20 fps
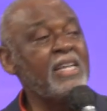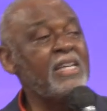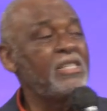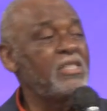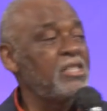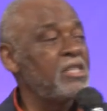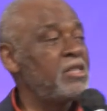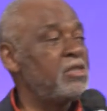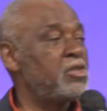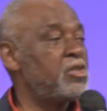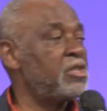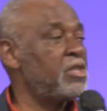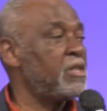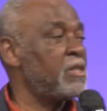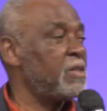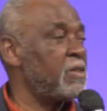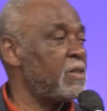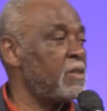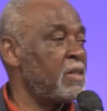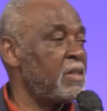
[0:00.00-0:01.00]
is
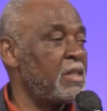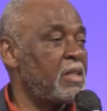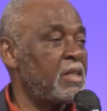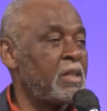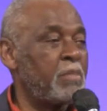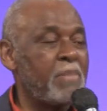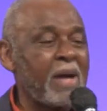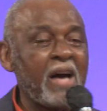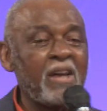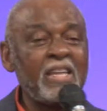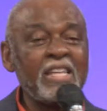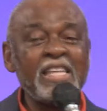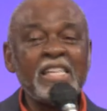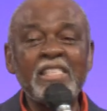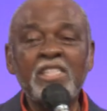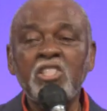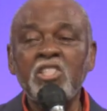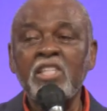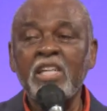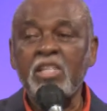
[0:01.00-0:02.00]
concerned about
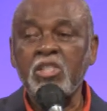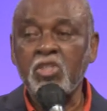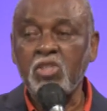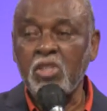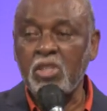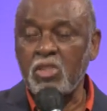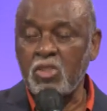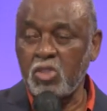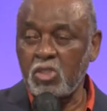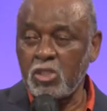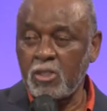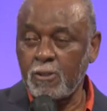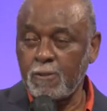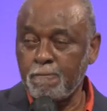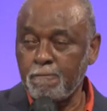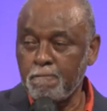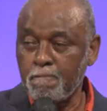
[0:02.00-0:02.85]
injustice.